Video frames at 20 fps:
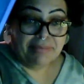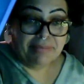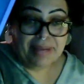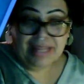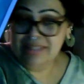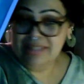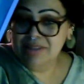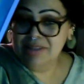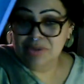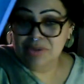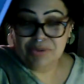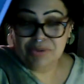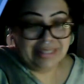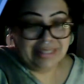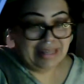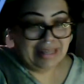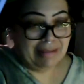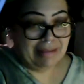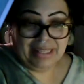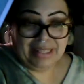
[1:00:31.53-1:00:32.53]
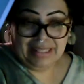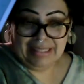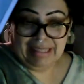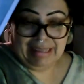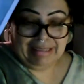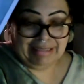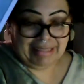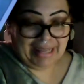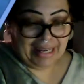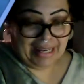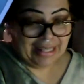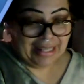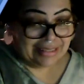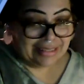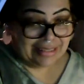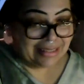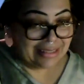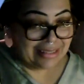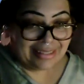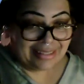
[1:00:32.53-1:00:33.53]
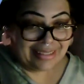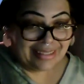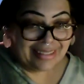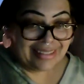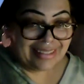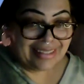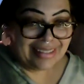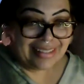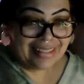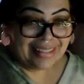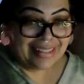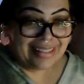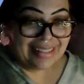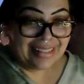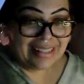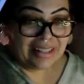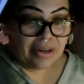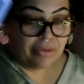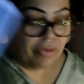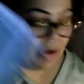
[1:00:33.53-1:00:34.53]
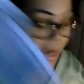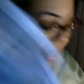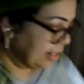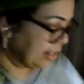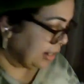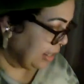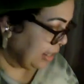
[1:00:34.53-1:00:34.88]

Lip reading: pentacle's not big like that. Right?